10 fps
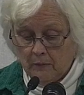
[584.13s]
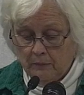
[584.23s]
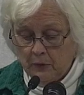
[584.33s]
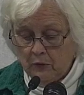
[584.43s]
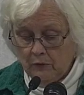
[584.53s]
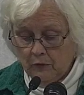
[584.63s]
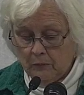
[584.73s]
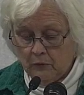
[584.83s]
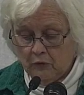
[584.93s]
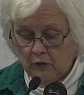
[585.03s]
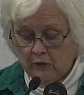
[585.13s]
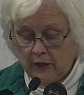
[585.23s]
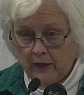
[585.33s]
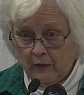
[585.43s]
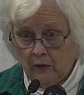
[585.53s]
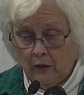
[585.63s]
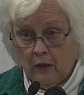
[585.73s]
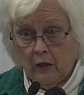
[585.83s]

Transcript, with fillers: a beautiful bushy tail,